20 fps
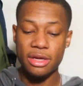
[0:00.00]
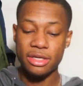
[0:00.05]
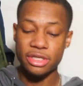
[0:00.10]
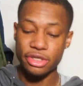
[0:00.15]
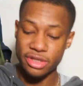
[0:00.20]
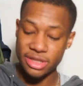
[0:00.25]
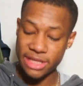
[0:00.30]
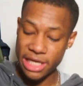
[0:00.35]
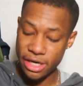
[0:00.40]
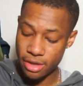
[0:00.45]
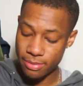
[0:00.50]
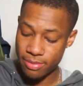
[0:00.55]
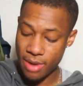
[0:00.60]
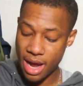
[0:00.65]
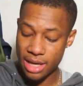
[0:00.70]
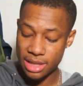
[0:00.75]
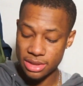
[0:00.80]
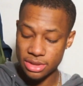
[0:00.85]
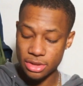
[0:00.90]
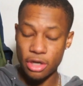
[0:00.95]
Your standard
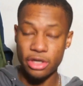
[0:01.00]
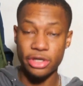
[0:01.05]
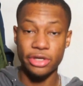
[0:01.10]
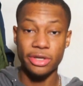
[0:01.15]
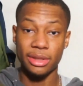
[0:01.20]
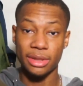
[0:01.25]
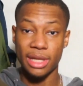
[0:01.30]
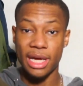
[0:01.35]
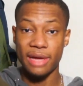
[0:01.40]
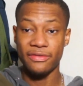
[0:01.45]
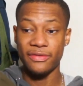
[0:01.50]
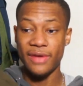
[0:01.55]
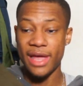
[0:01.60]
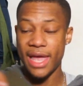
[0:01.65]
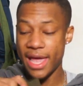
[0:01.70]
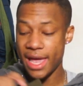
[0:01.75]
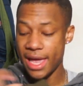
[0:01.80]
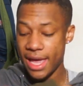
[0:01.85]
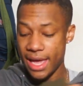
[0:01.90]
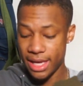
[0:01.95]
pockets on your left
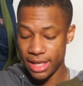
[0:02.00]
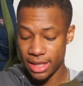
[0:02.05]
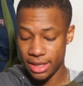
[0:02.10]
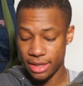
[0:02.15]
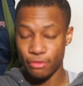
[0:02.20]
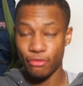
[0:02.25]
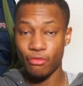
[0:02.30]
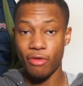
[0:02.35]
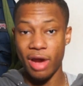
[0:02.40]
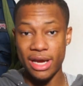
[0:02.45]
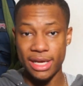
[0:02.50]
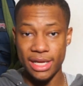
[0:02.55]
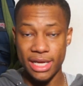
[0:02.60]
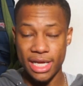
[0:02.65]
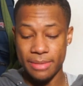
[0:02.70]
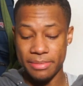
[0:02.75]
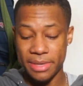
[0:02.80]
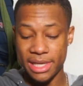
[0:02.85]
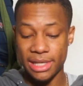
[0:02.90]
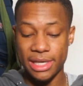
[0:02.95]
and right
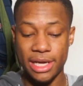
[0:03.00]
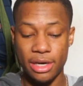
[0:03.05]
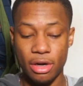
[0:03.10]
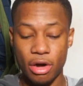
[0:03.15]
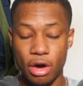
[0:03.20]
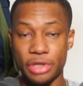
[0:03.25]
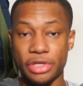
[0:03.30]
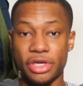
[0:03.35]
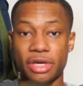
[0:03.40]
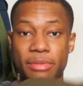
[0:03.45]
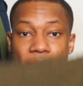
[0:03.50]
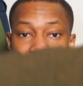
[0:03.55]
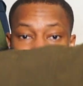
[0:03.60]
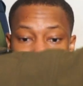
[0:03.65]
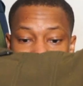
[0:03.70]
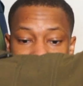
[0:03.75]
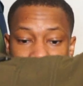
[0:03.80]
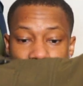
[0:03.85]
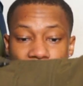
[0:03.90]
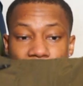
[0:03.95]
hip, and then on your butt
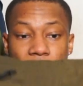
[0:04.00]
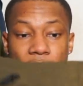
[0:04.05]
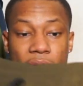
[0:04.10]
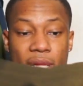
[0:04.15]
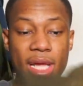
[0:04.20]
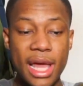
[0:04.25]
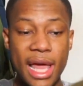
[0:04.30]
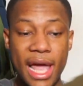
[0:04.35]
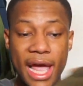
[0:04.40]
as well.